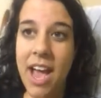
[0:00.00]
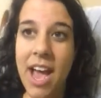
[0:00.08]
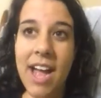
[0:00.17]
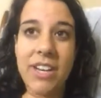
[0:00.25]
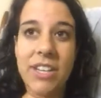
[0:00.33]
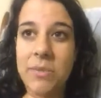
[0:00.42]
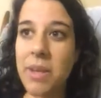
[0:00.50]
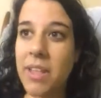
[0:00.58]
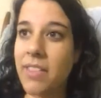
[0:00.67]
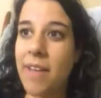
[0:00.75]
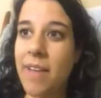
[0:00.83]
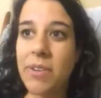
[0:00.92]
I just went
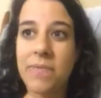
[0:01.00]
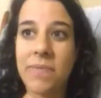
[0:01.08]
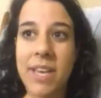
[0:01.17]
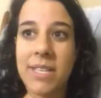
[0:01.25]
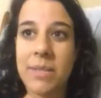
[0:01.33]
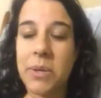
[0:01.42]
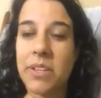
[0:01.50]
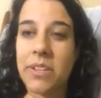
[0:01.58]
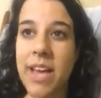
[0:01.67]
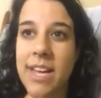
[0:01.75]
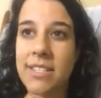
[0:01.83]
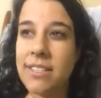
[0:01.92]
live on Facebook
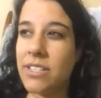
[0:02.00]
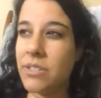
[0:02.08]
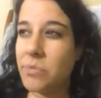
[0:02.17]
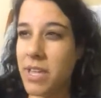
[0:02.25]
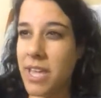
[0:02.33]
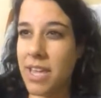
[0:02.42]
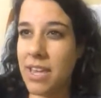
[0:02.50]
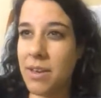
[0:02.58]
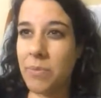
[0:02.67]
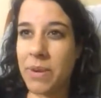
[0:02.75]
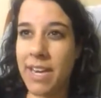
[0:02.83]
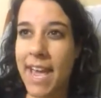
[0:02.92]
last week
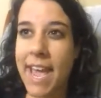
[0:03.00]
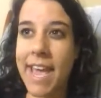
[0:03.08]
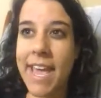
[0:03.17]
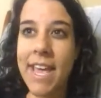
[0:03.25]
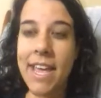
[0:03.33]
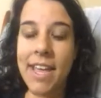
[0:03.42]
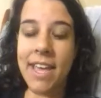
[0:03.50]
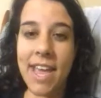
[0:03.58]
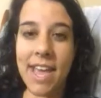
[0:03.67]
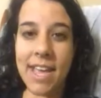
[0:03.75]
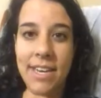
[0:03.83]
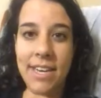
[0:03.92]
one day,
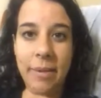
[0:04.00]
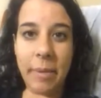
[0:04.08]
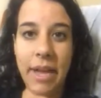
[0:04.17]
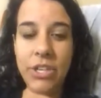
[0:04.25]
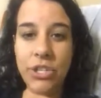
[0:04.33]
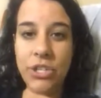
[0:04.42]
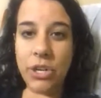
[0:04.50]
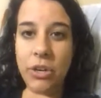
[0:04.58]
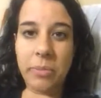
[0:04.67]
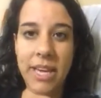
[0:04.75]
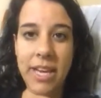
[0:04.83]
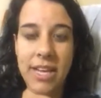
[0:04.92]
and I just
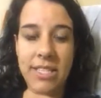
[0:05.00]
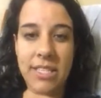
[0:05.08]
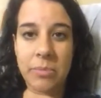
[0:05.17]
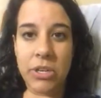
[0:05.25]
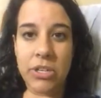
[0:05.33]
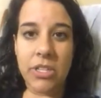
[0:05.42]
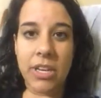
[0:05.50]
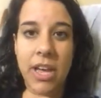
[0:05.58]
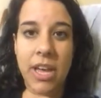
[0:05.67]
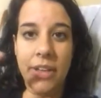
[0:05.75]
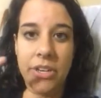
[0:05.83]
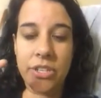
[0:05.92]
showed my customers the
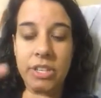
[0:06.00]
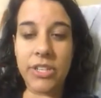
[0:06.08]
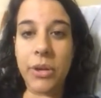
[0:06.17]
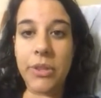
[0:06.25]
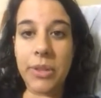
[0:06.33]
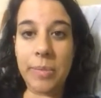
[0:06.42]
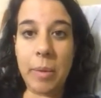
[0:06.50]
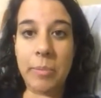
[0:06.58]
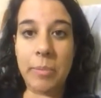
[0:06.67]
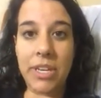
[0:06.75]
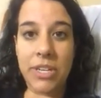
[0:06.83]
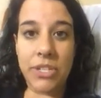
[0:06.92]
colors. I told them I'm
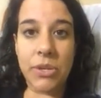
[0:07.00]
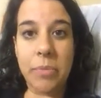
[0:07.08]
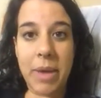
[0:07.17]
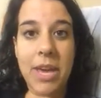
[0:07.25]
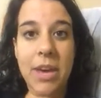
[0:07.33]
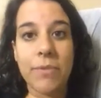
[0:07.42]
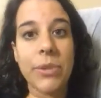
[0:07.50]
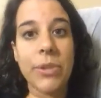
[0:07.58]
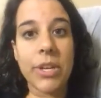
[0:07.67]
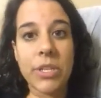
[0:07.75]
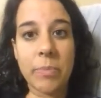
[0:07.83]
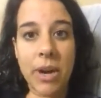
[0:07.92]
going to do a makeover look
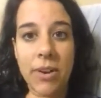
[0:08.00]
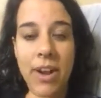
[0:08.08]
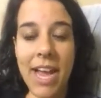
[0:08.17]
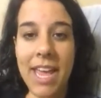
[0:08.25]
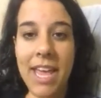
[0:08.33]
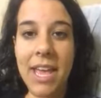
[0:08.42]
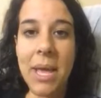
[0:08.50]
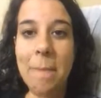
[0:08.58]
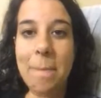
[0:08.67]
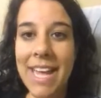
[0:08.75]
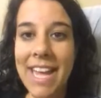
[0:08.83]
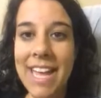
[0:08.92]
tomorrow night,
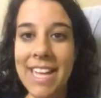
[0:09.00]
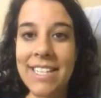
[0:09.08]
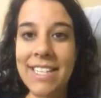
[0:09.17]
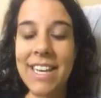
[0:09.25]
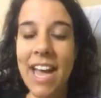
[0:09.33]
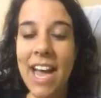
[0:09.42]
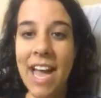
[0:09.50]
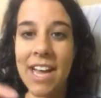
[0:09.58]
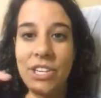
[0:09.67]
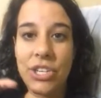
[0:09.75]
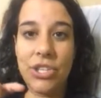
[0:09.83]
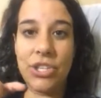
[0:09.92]
but I
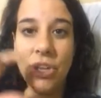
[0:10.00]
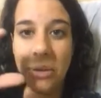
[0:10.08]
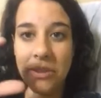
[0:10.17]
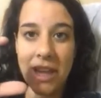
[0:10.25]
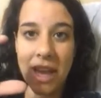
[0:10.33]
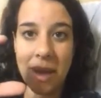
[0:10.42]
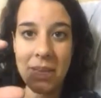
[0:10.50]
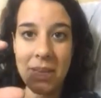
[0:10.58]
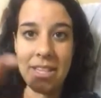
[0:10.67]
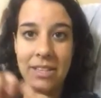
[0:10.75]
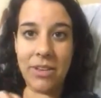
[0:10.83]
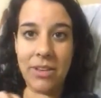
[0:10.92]
just showed them in
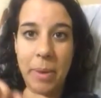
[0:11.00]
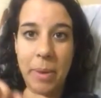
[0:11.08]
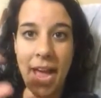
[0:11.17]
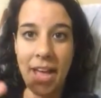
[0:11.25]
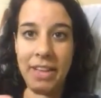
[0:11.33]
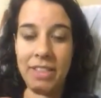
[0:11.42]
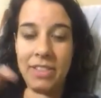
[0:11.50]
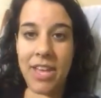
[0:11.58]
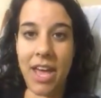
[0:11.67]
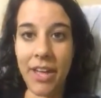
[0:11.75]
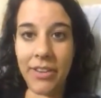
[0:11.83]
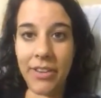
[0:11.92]
the little palette the
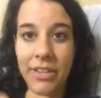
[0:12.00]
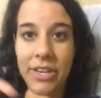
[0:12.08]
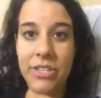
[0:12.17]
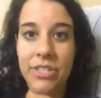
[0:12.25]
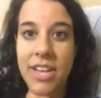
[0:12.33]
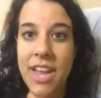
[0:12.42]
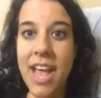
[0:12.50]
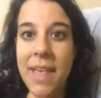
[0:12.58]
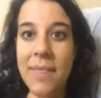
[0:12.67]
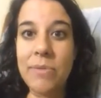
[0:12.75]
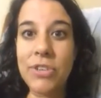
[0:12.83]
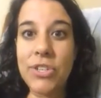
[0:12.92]
colors, And
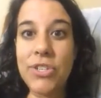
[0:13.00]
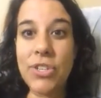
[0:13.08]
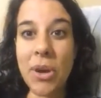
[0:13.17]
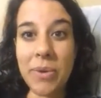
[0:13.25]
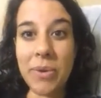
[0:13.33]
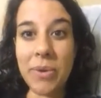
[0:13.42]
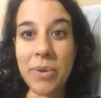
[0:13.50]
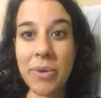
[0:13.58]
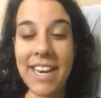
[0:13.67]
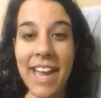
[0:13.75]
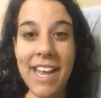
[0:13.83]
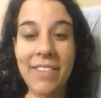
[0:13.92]
they were so
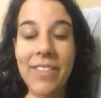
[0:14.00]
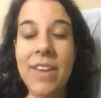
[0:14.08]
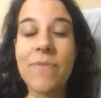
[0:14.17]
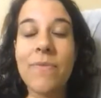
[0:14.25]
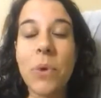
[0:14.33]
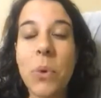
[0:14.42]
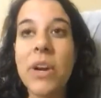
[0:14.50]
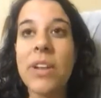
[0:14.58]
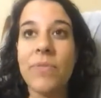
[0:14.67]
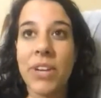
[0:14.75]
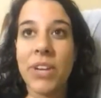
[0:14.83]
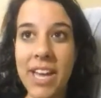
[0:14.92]
excited. I had like 4
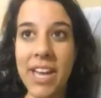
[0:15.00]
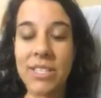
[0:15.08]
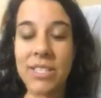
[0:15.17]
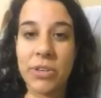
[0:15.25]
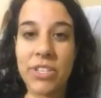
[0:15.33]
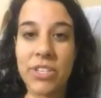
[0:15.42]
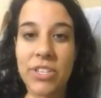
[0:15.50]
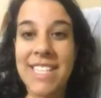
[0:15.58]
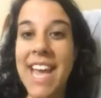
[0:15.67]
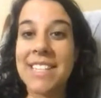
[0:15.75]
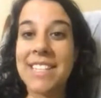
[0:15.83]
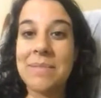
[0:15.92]
different customers
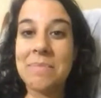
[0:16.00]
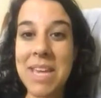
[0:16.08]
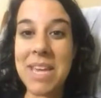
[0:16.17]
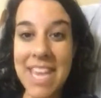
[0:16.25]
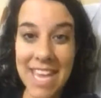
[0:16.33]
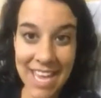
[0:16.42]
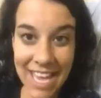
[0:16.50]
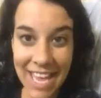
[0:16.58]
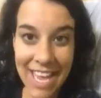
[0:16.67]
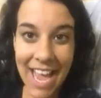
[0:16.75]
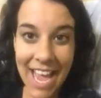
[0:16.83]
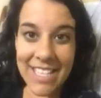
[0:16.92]
text me
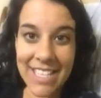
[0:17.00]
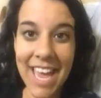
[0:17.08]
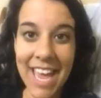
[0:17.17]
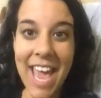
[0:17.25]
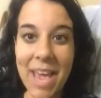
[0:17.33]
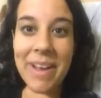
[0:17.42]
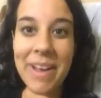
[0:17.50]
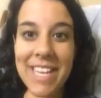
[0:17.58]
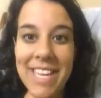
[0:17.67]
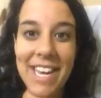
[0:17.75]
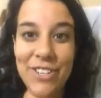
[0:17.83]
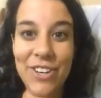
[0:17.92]
and say, hey, when
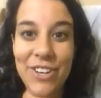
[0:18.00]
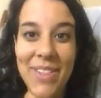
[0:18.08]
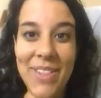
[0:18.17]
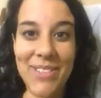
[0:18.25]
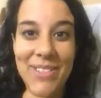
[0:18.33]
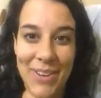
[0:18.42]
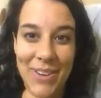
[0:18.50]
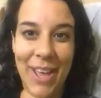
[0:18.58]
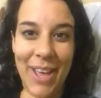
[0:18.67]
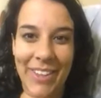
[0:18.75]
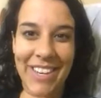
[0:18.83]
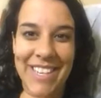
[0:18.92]
can I try those new
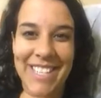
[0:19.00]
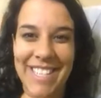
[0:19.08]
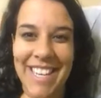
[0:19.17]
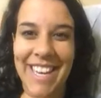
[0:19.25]
colors?